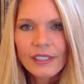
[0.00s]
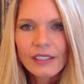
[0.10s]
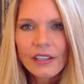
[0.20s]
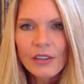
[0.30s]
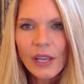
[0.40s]

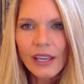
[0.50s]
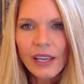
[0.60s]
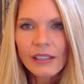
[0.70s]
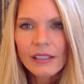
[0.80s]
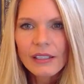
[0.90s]

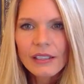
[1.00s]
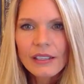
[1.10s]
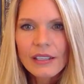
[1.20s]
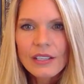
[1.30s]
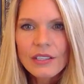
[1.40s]
Okay.
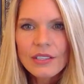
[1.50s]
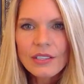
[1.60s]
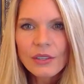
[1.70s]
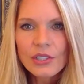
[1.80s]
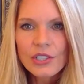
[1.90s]

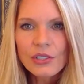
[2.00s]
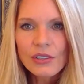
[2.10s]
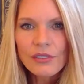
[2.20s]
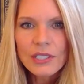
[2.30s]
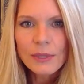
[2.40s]
So do you know
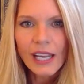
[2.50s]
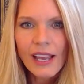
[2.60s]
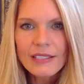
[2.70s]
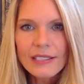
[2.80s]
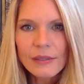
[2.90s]
if it's been
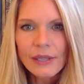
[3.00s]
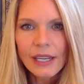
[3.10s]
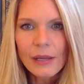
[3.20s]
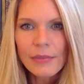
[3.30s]
asked already?